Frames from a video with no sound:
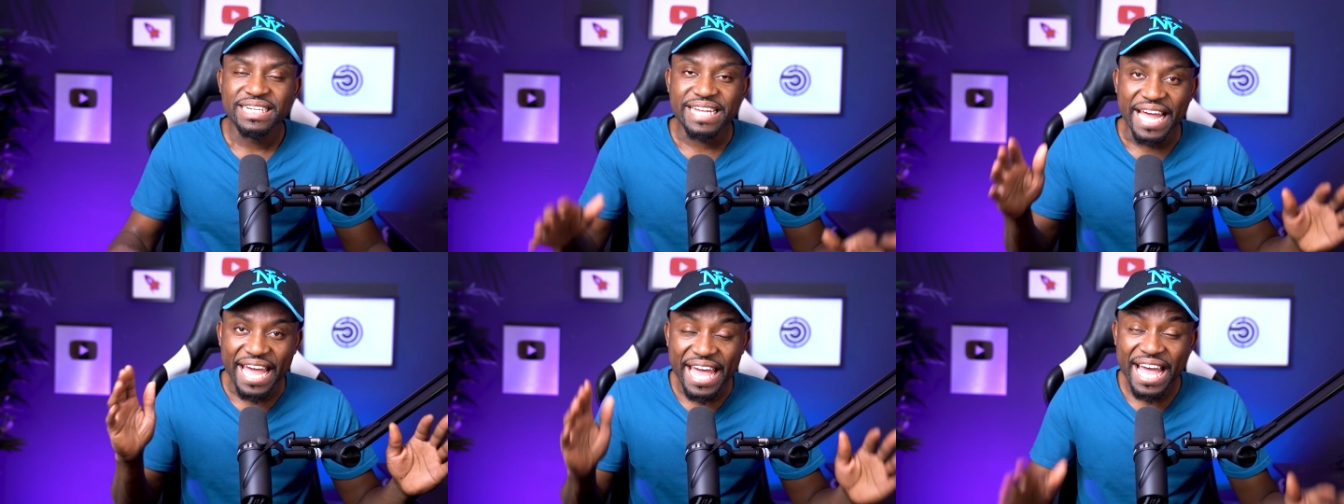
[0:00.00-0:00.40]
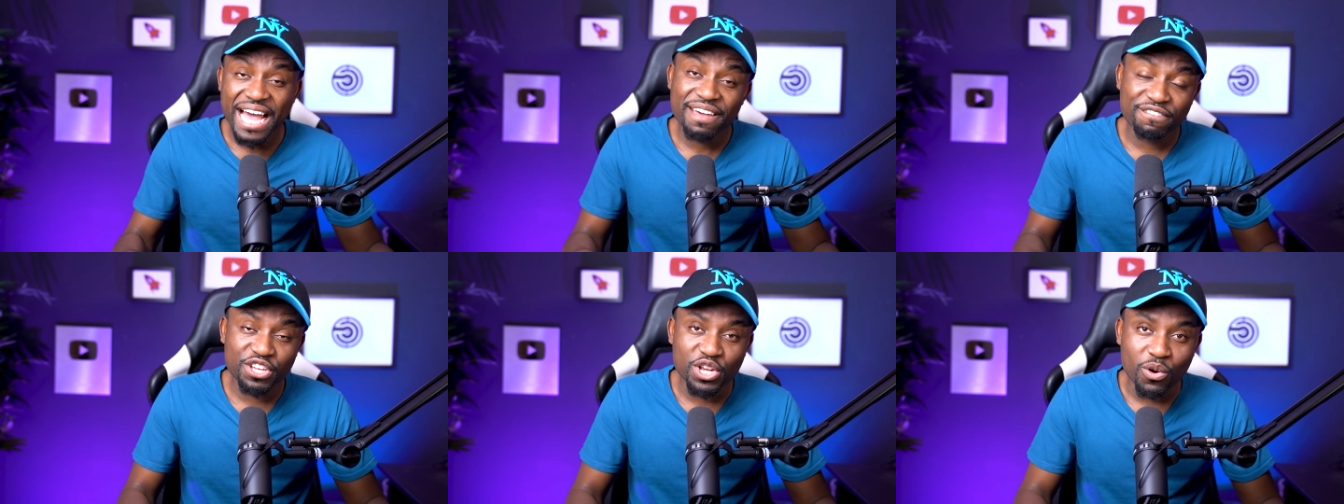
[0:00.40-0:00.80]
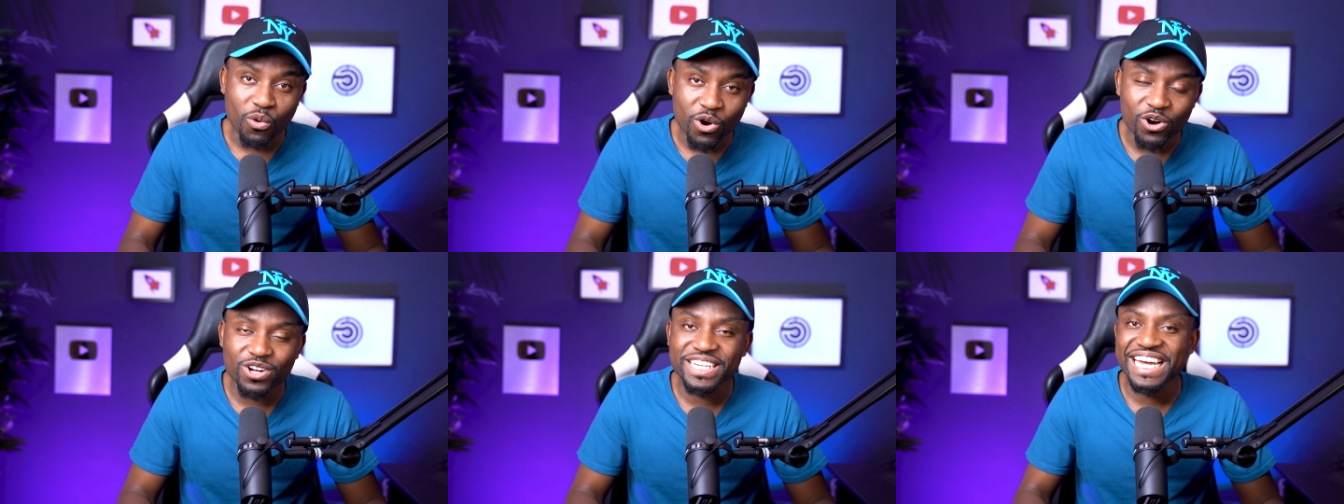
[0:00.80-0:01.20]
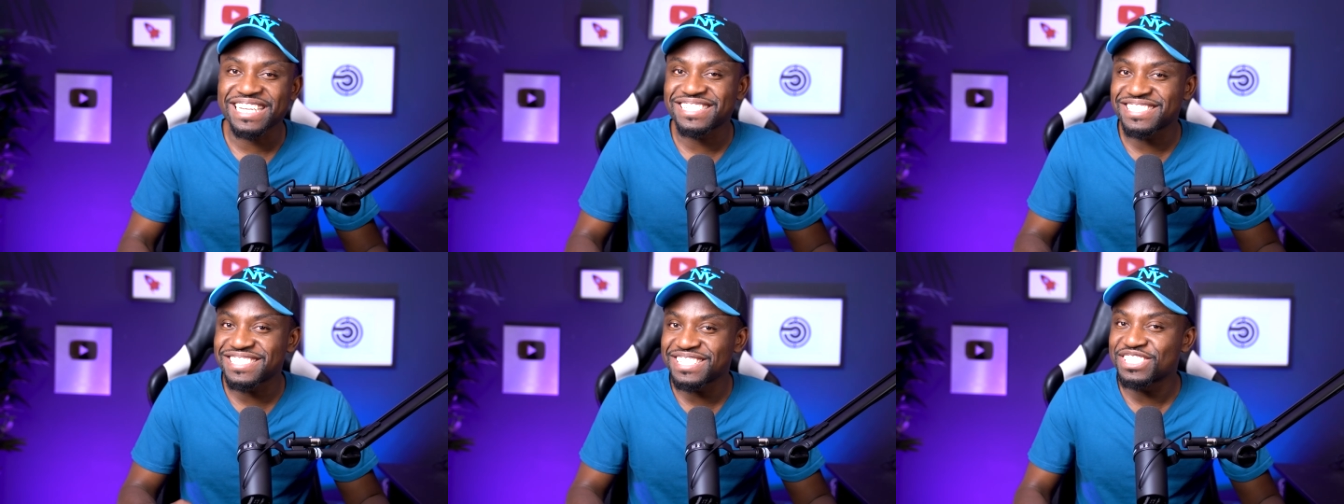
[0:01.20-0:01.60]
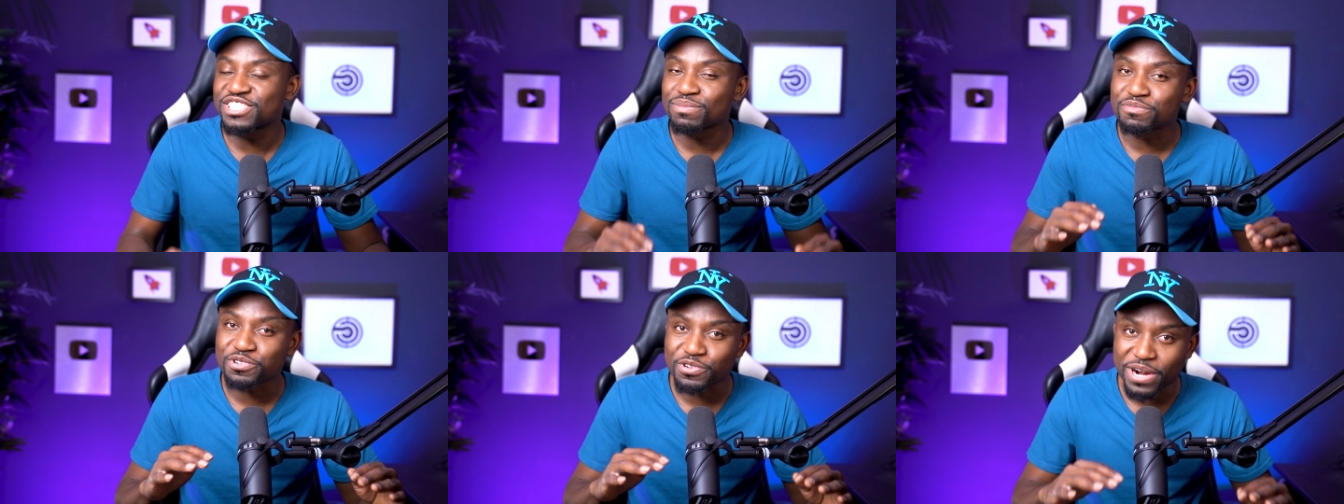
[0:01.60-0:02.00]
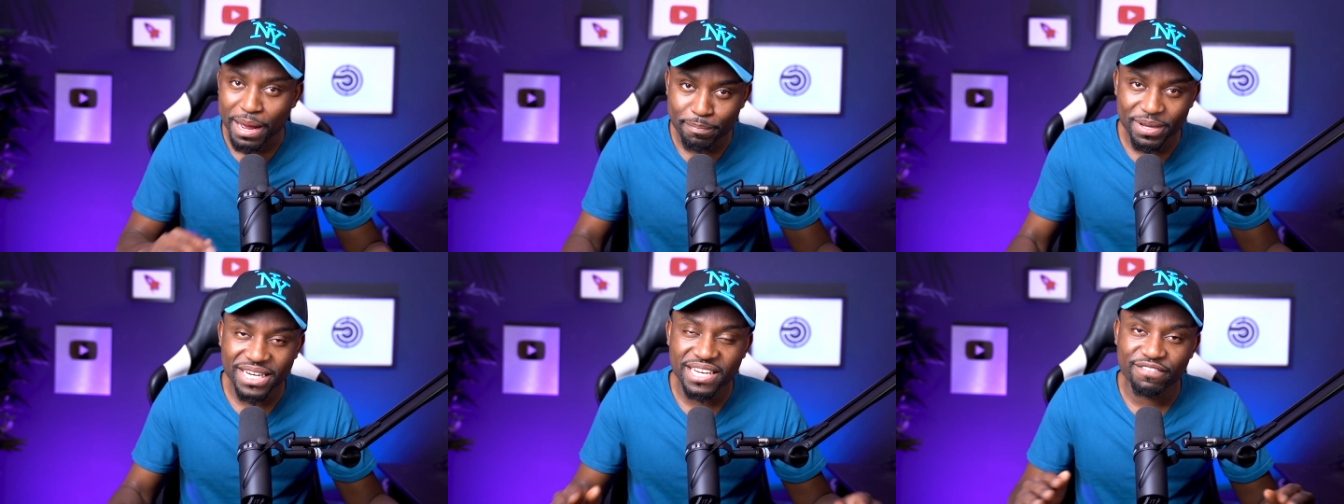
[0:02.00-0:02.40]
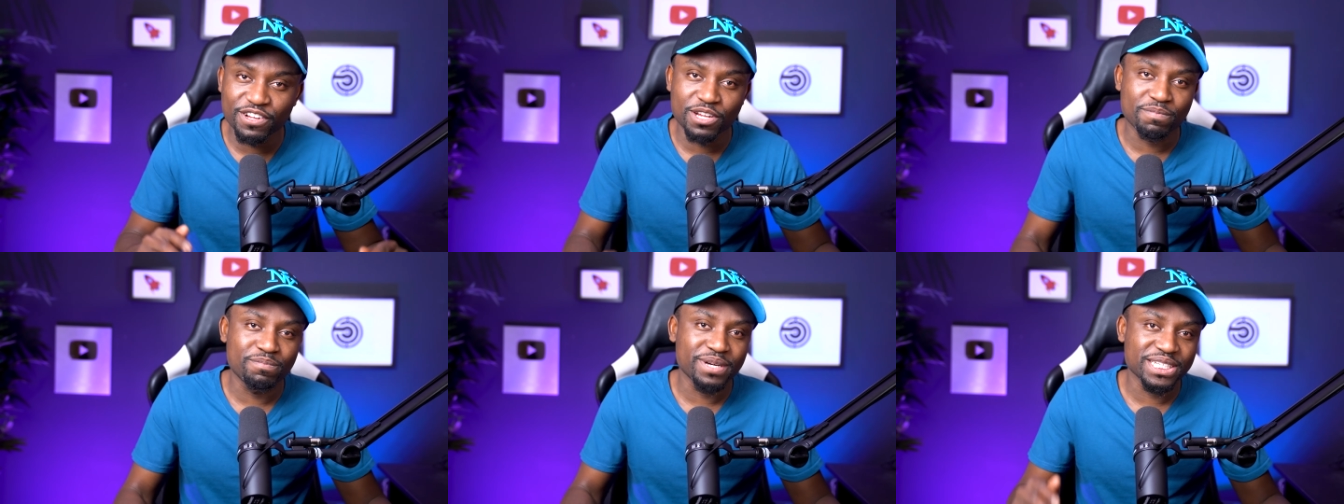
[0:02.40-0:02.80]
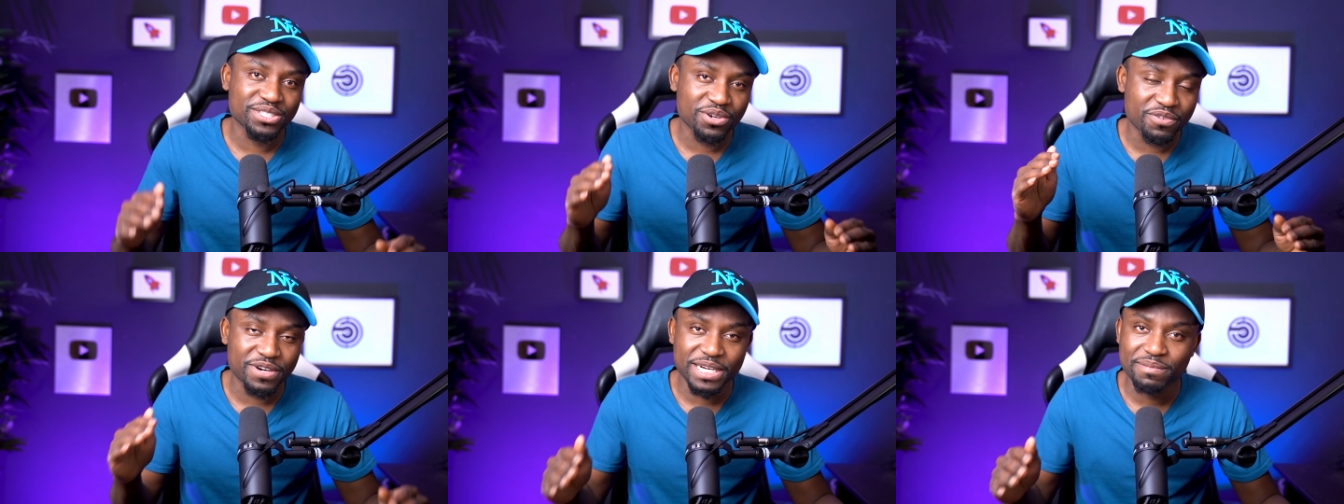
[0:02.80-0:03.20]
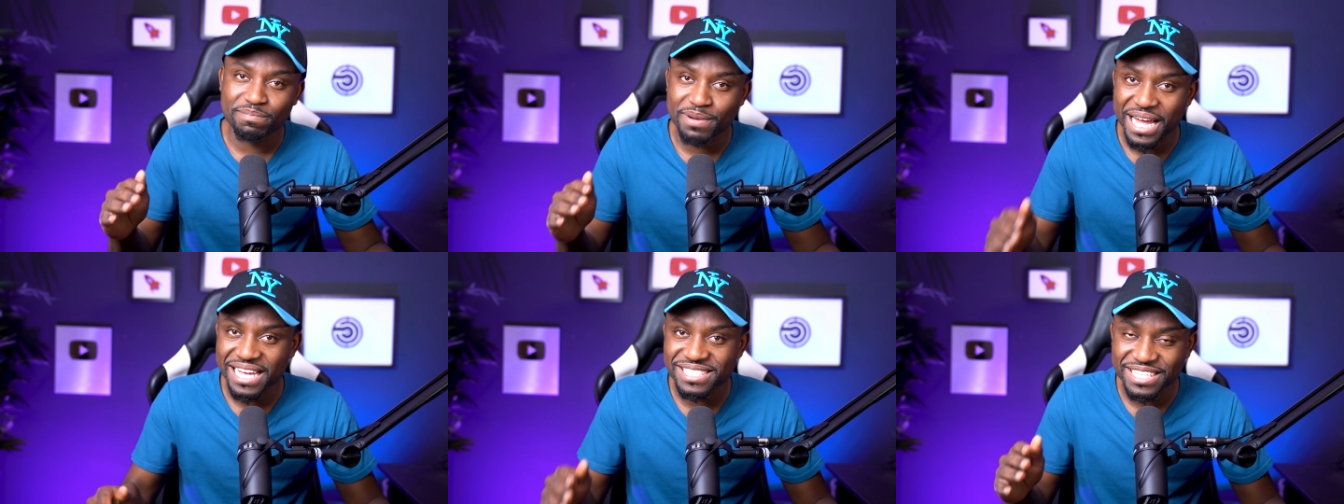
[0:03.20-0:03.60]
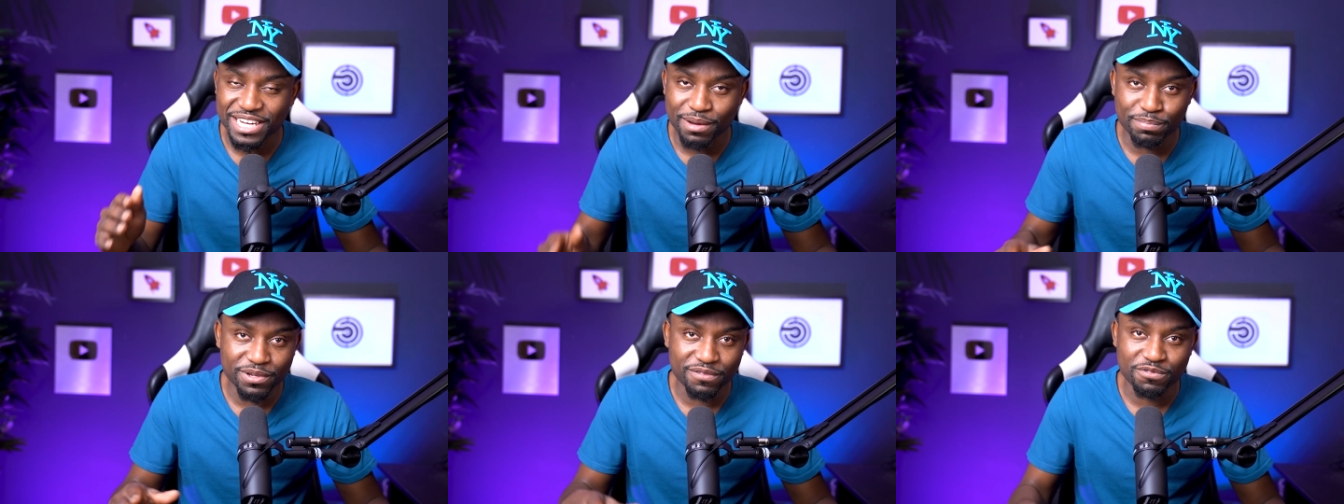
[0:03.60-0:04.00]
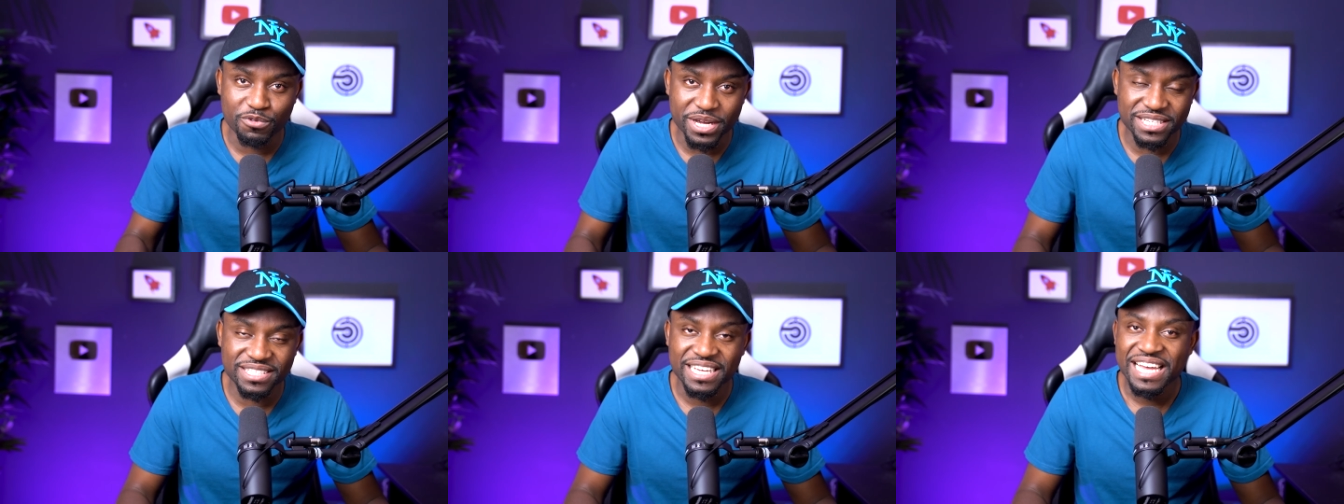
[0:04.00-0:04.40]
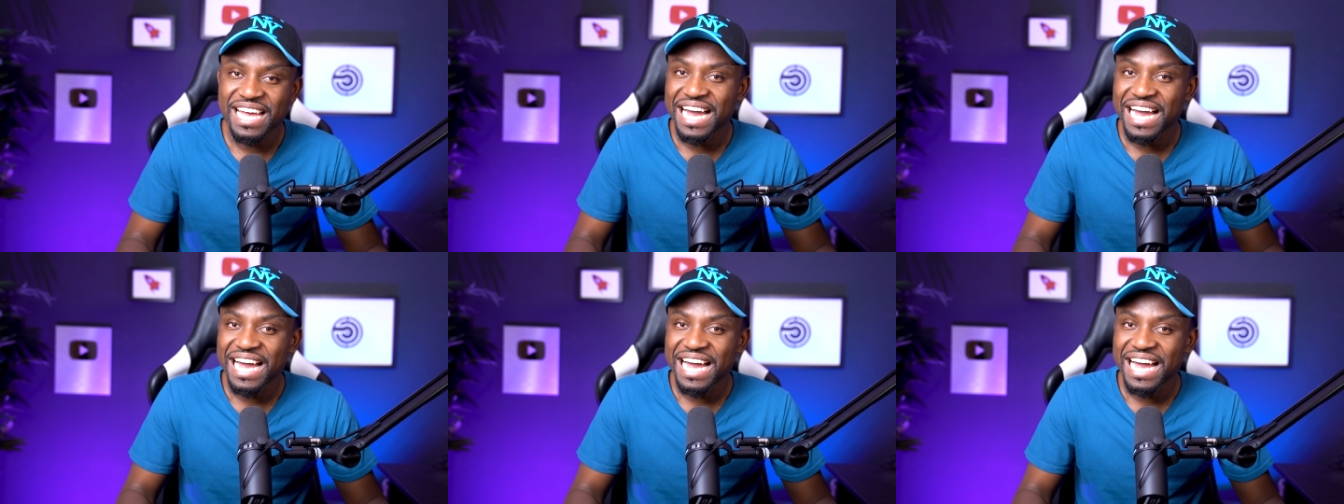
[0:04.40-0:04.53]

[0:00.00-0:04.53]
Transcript: The AI video world has seen some rapid development over the past couple of weeks